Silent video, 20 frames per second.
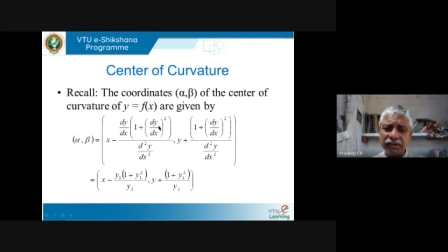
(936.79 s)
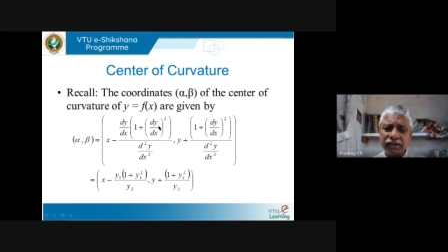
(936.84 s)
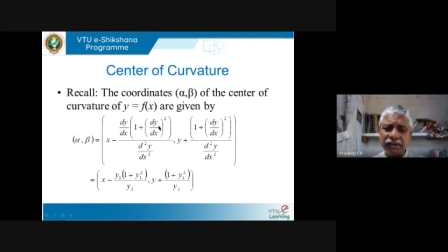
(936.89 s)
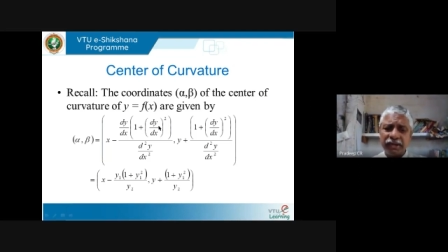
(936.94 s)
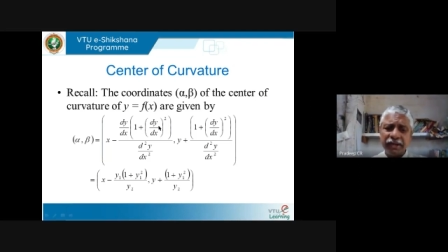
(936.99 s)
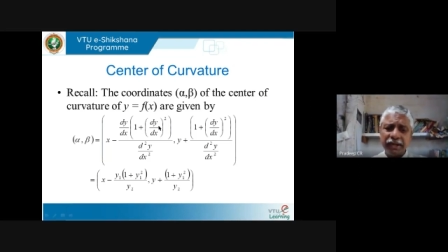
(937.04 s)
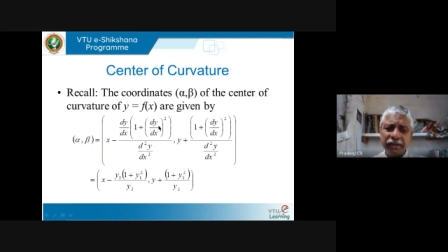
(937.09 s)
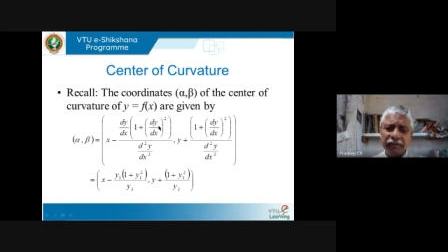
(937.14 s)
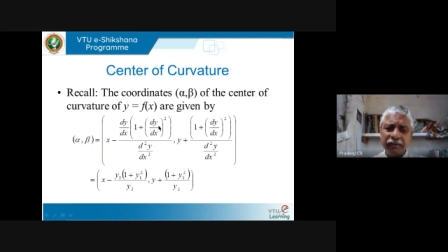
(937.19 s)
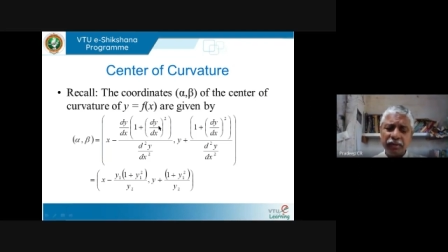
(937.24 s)

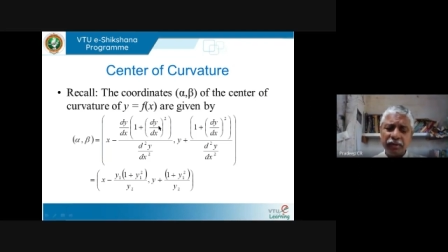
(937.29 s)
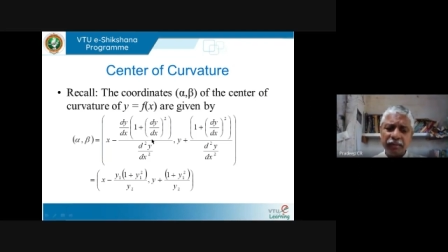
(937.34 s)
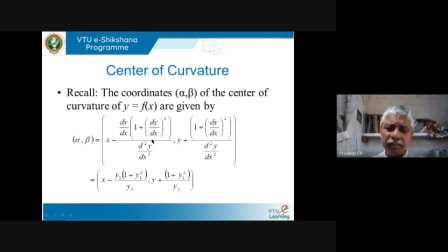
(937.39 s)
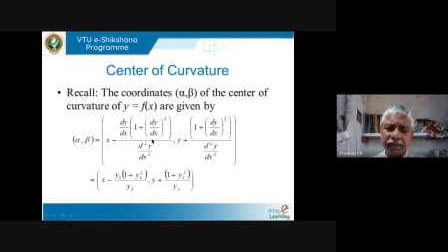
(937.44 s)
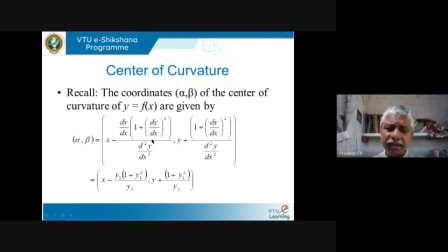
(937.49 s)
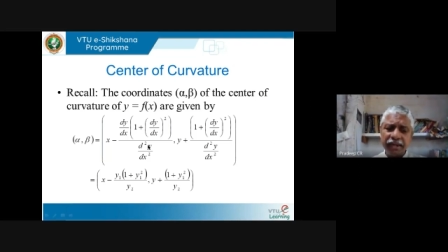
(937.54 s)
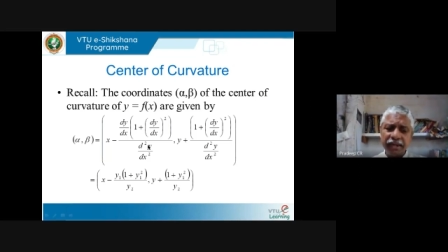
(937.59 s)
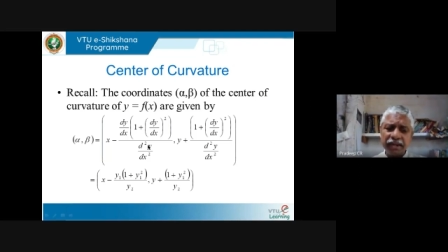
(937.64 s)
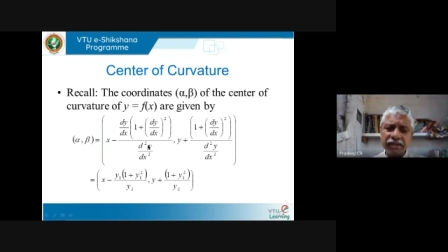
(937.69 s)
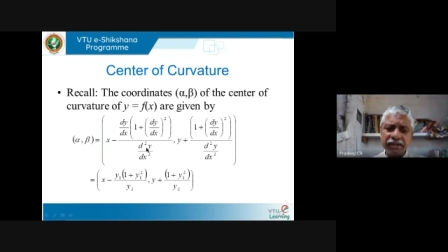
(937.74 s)
dy by
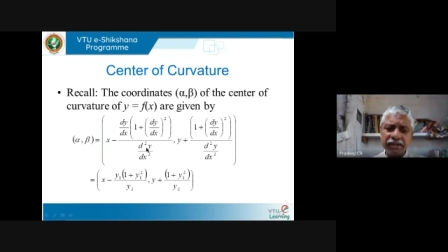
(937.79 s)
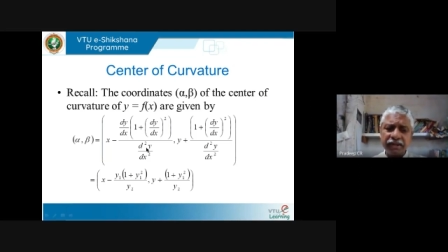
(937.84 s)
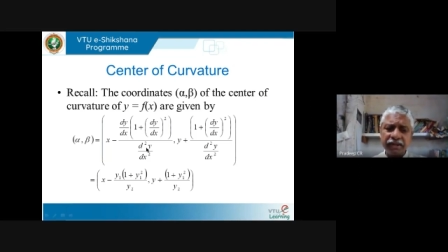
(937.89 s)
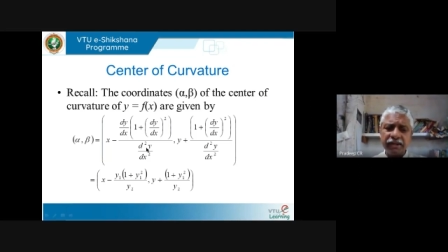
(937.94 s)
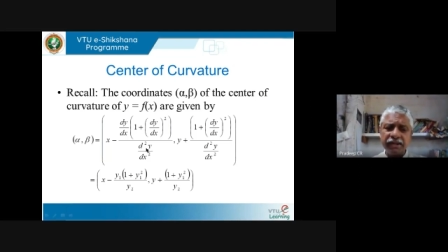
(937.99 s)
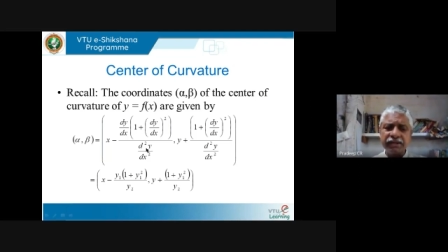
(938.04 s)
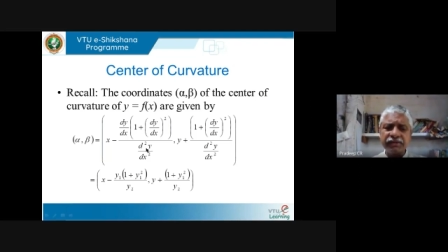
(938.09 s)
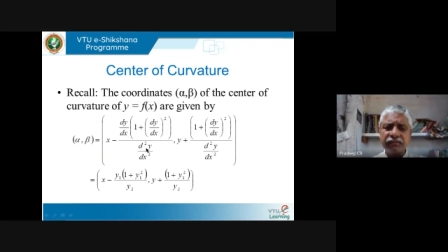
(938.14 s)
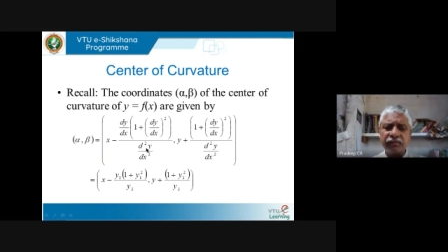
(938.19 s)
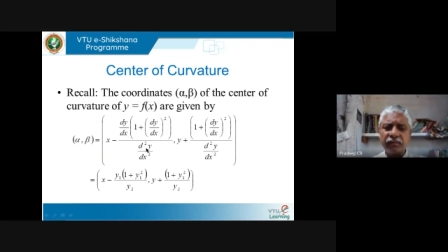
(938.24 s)
dx and d
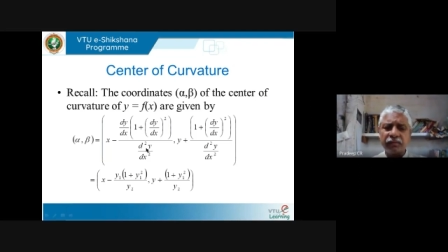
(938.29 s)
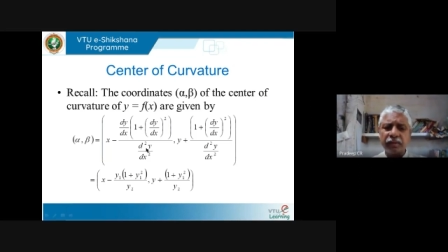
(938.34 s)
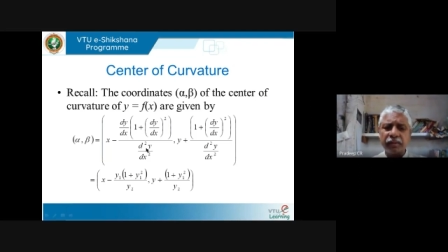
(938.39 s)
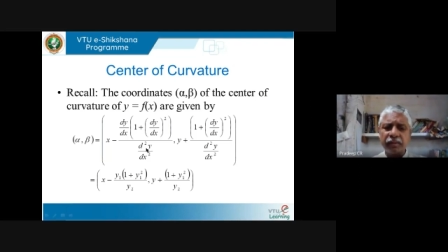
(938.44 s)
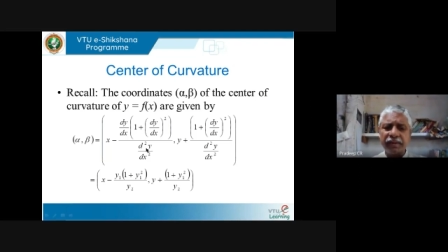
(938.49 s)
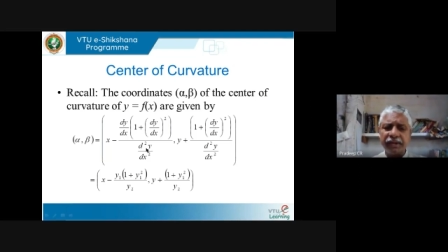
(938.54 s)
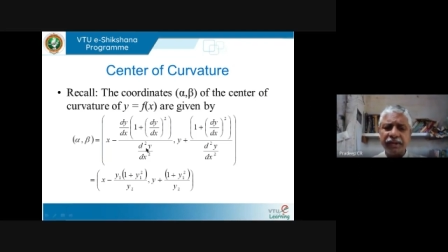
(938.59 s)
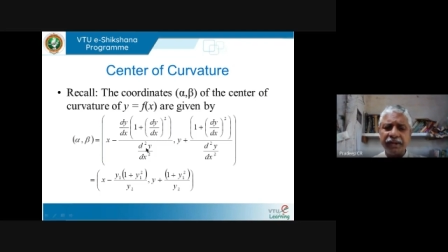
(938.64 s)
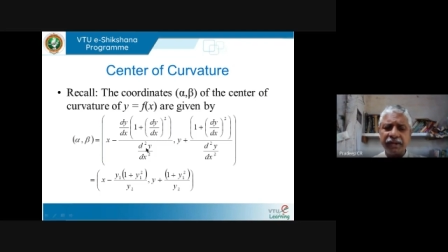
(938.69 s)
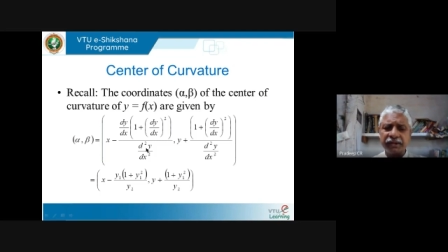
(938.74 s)
square y by
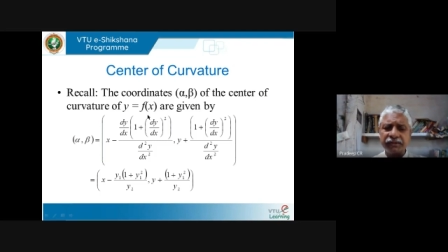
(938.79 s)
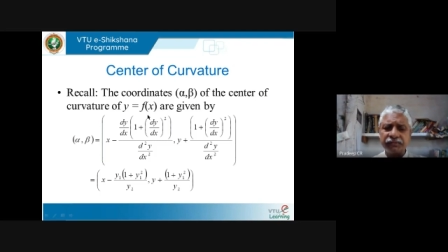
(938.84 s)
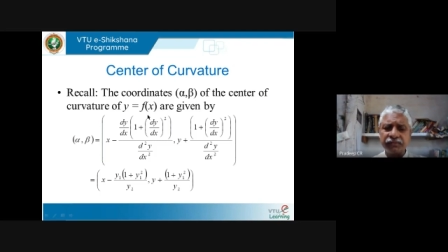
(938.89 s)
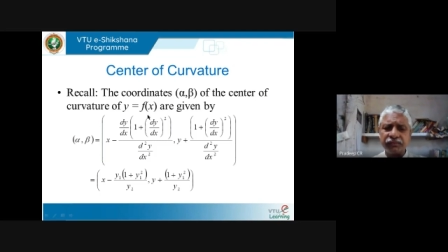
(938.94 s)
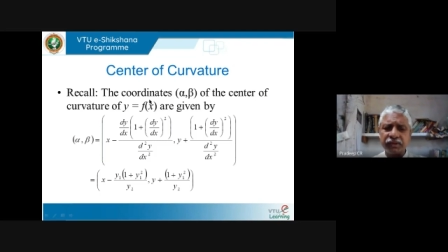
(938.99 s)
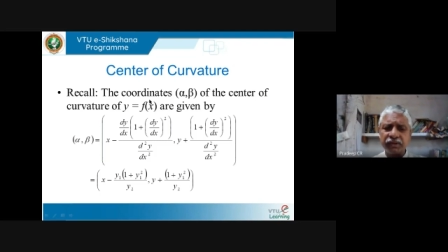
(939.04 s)
dx square